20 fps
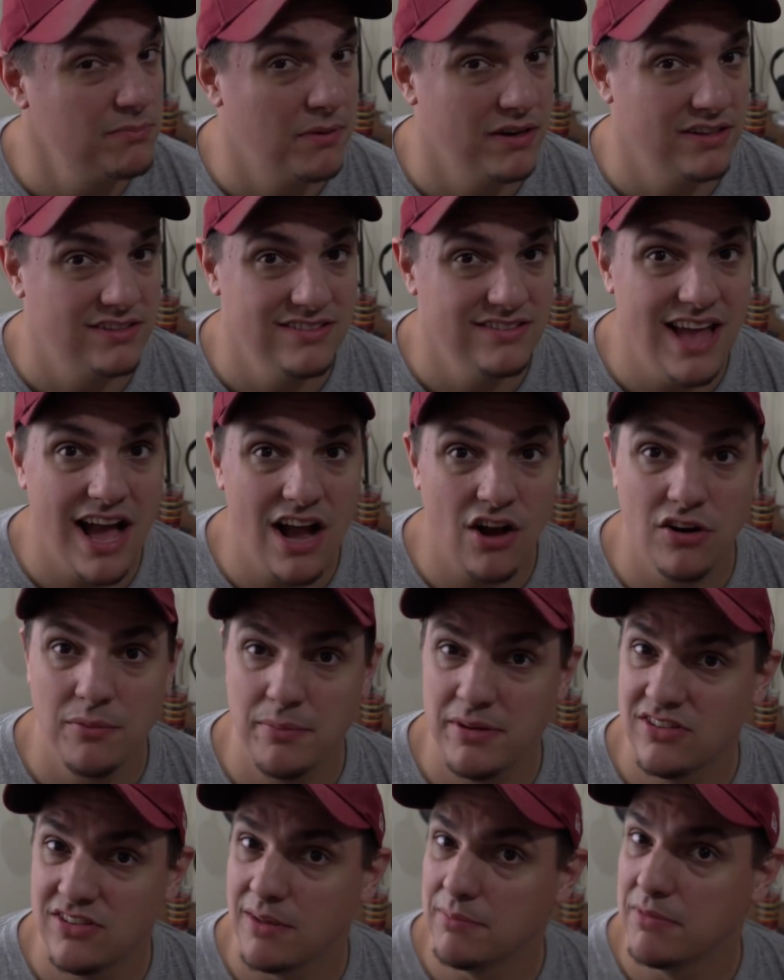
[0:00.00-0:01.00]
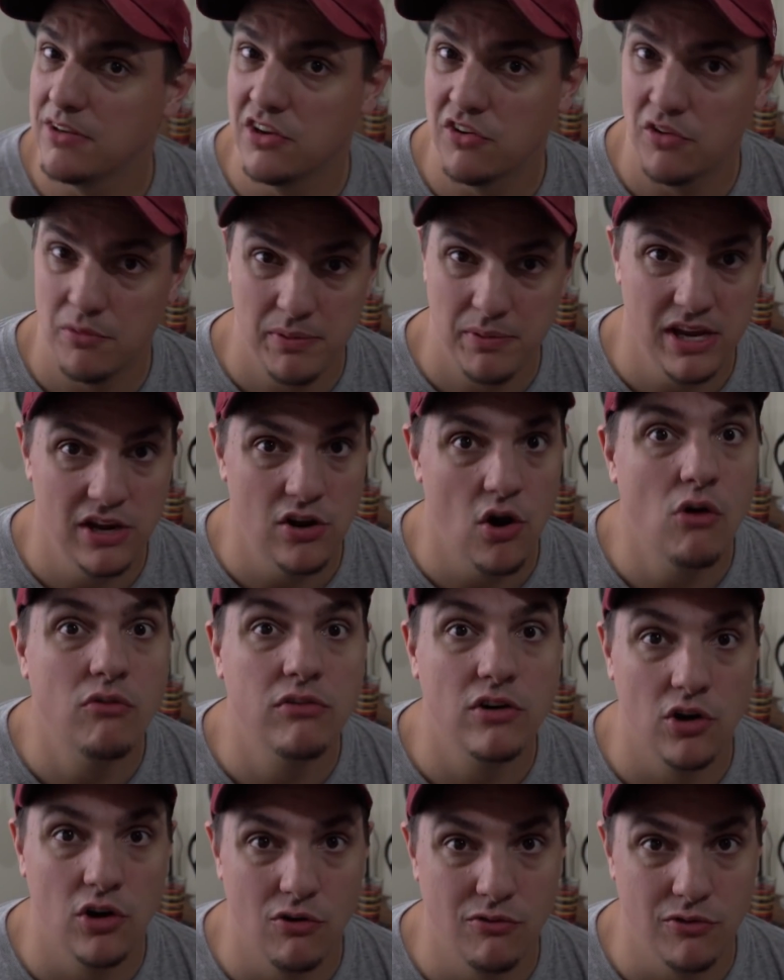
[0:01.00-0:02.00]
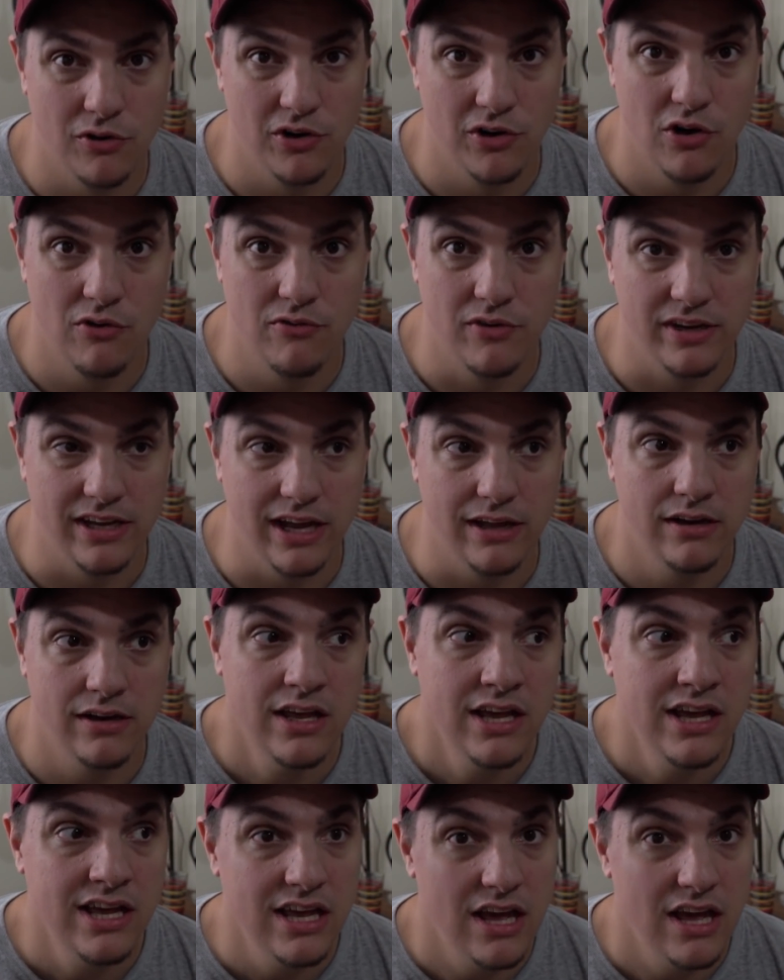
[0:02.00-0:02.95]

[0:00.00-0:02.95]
but it's not going to be something you can repeat over and over and over again.